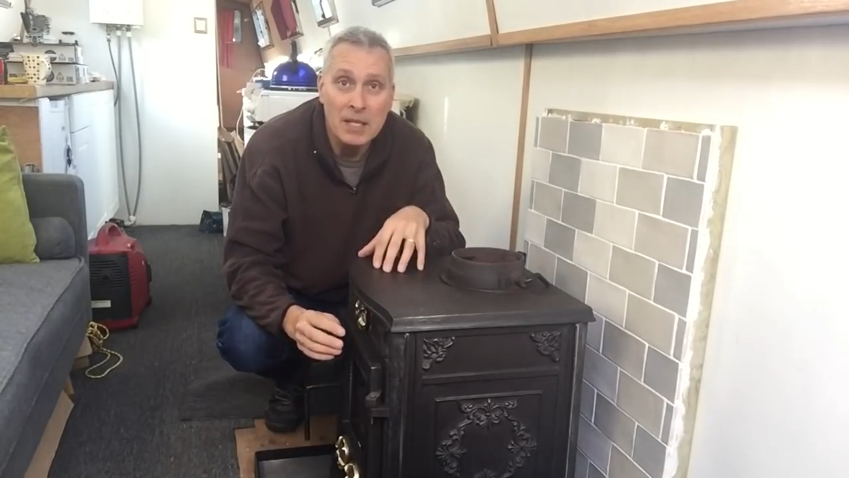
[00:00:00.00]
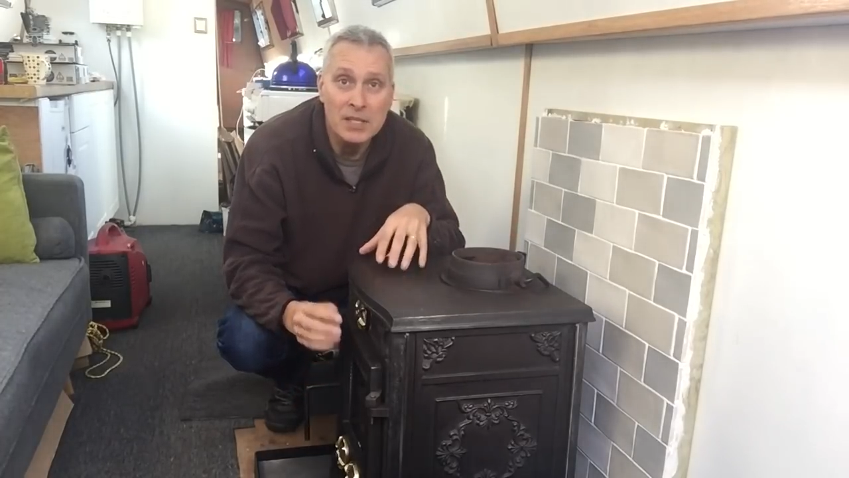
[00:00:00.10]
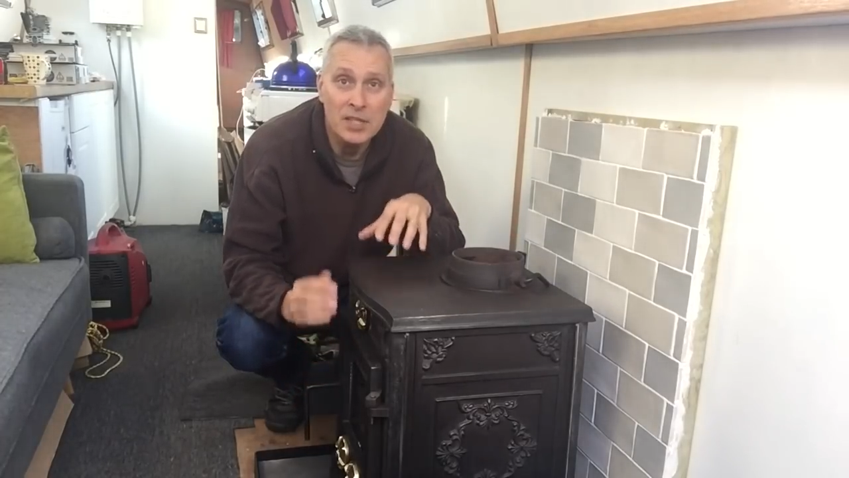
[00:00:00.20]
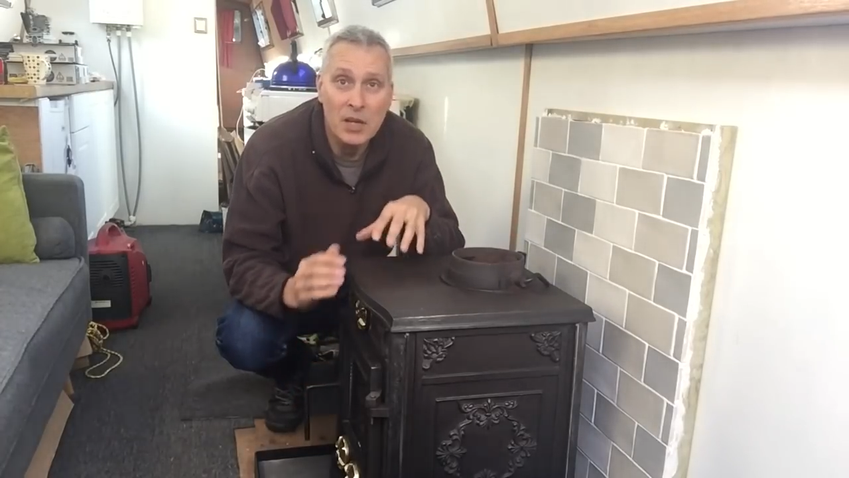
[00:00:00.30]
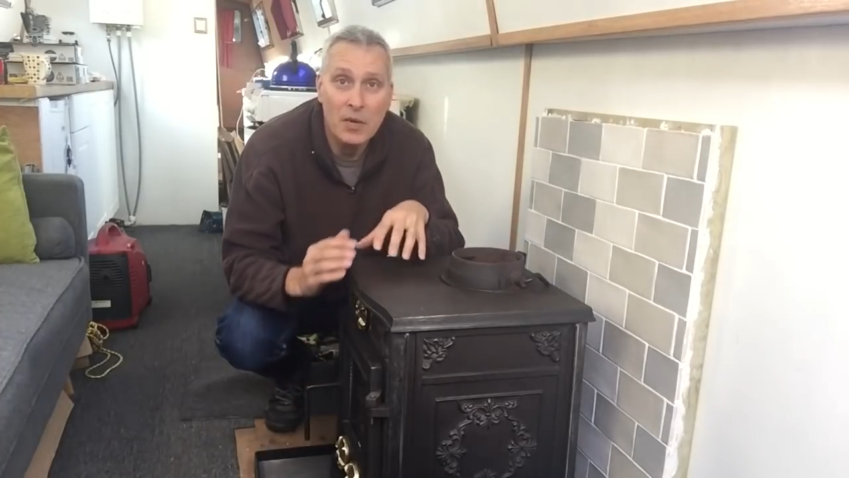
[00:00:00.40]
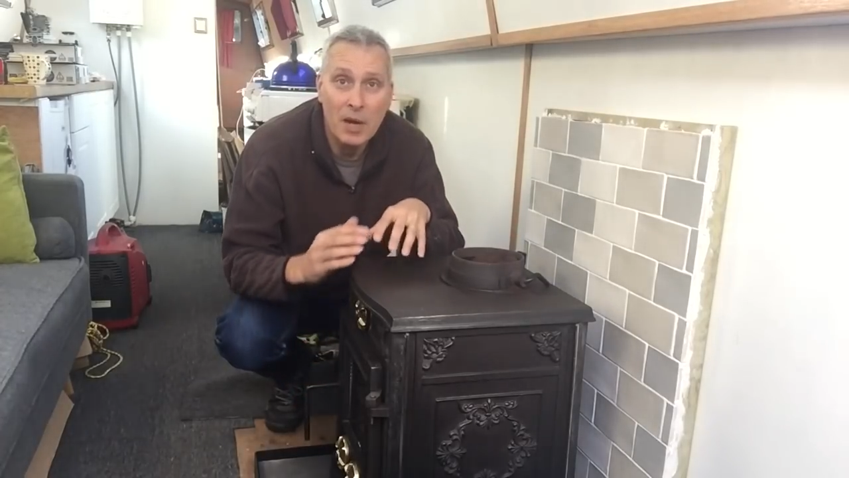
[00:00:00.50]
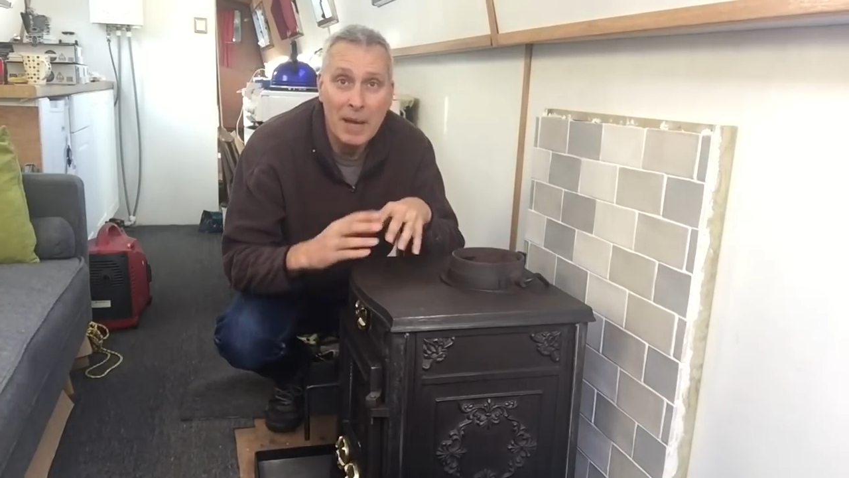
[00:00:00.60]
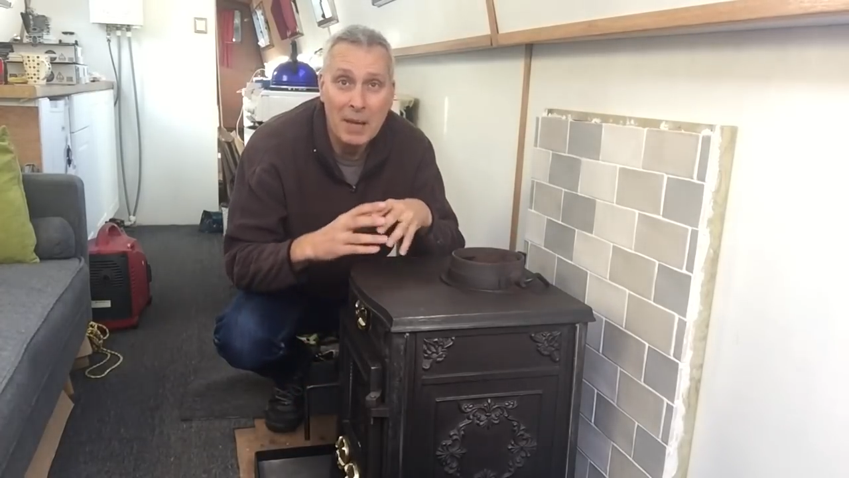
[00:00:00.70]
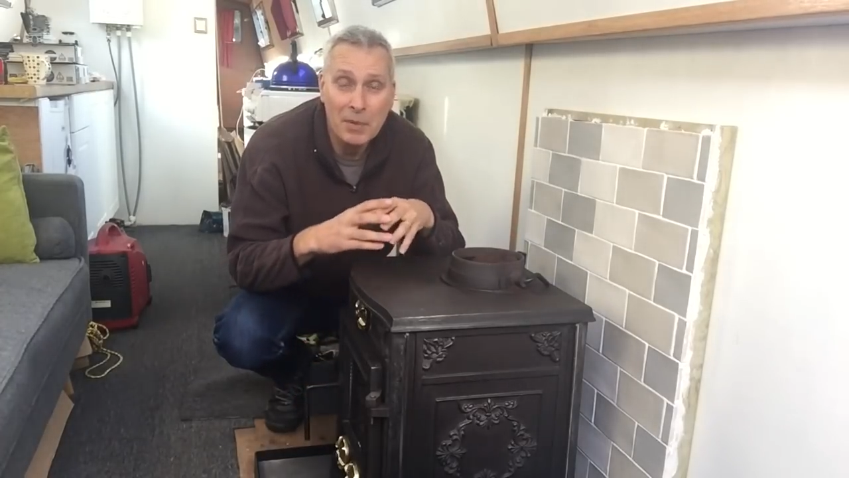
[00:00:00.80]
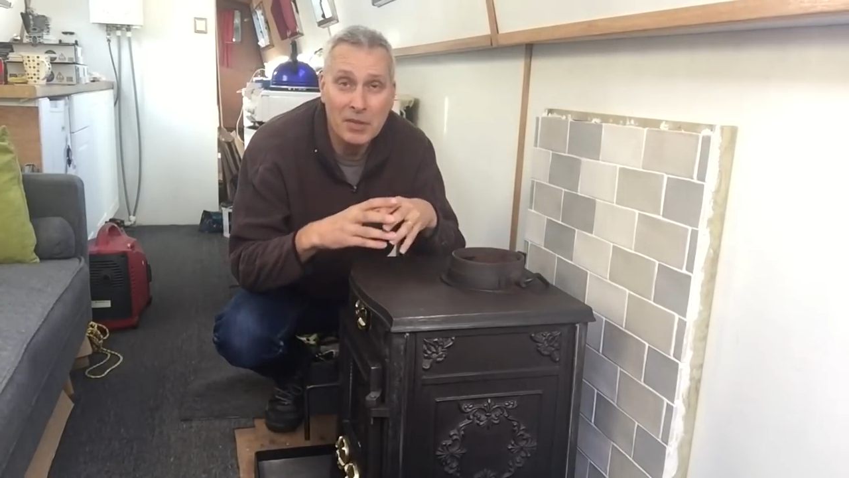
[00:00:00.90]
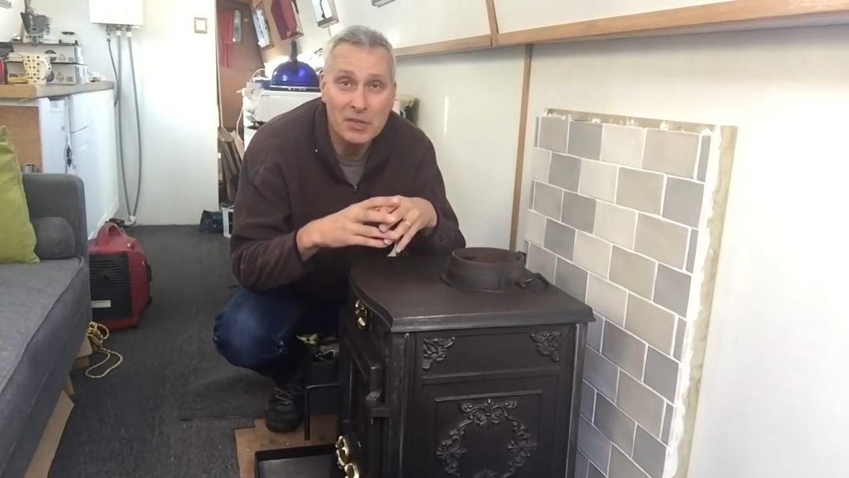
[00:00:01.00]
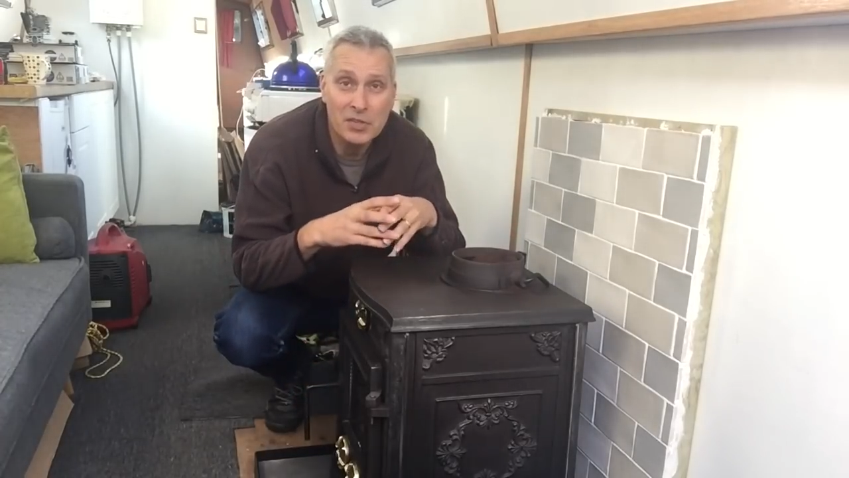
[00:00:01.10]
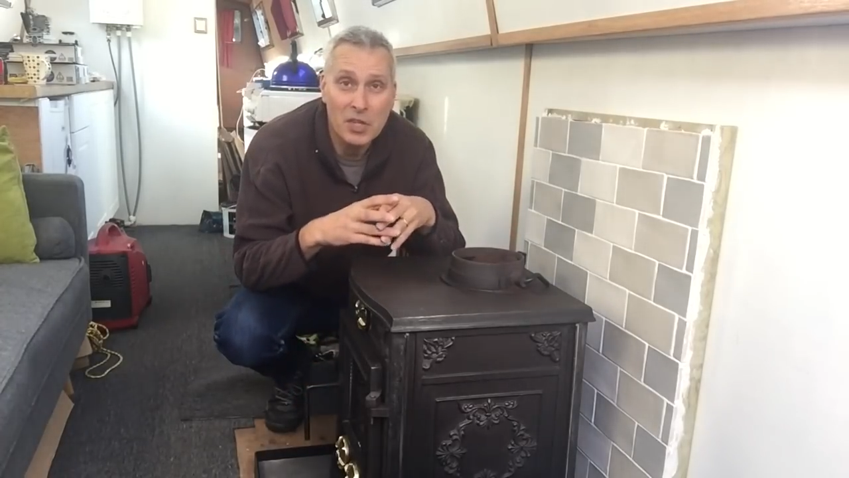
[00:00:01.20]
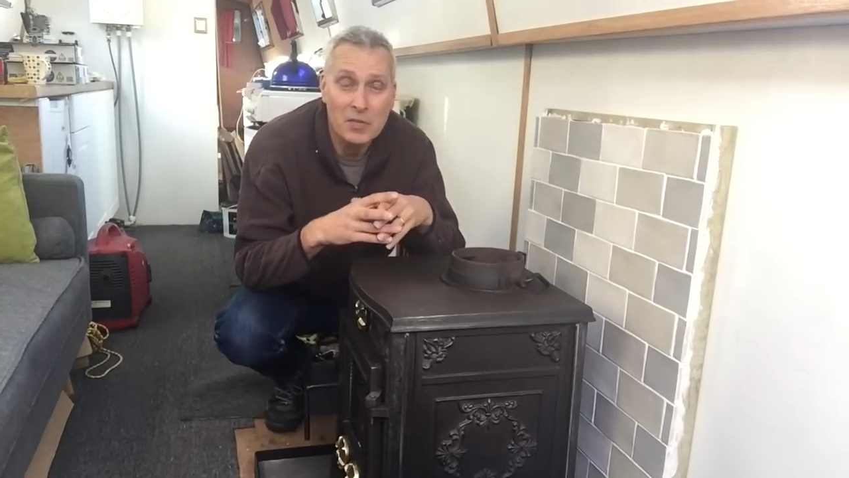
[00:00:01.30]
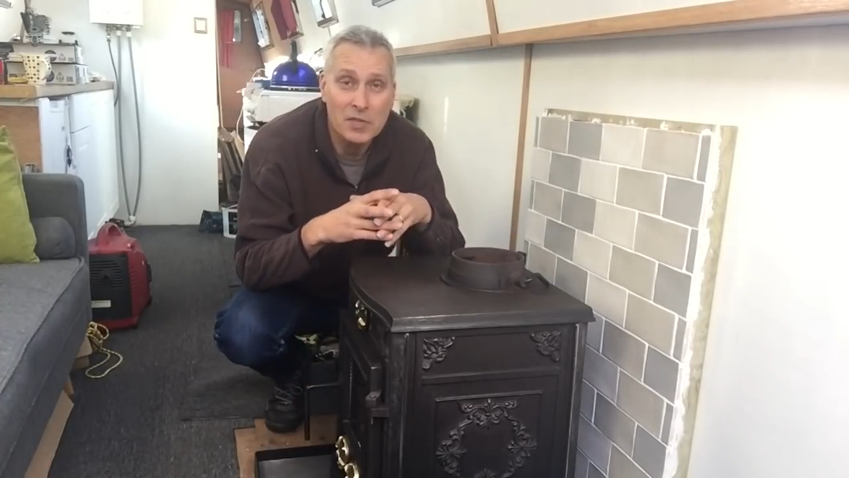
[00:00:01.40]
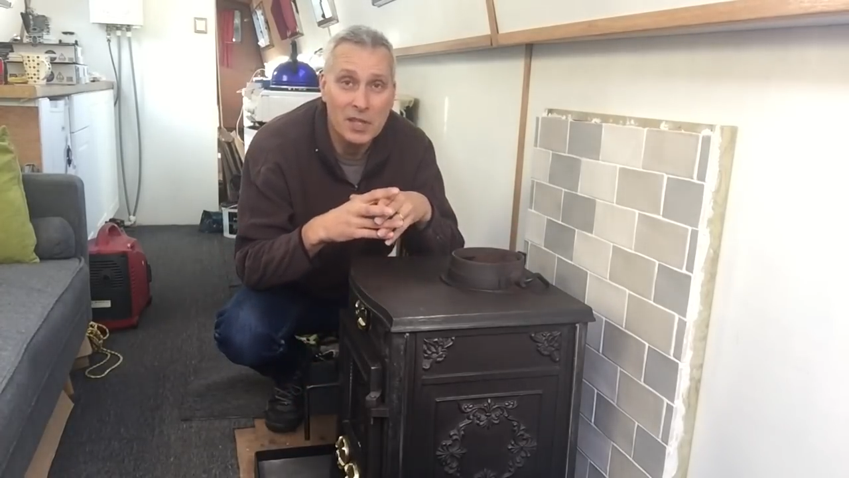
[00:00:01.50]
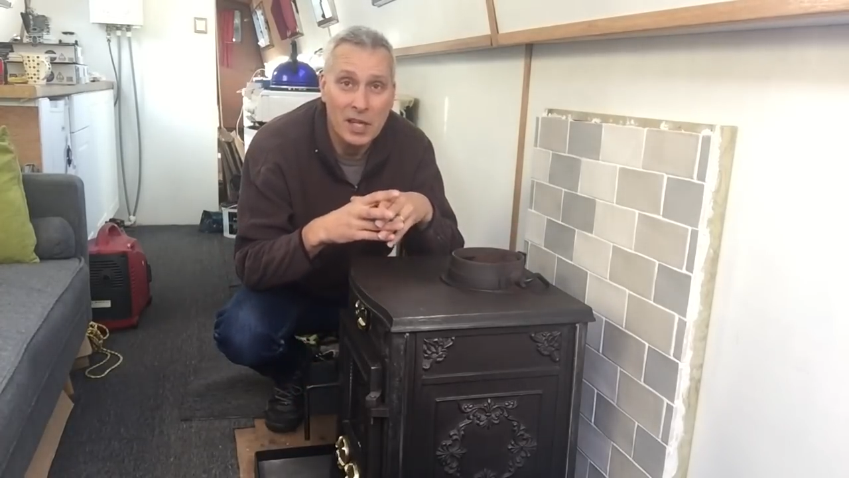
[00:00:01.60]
So I'm happy that the stove's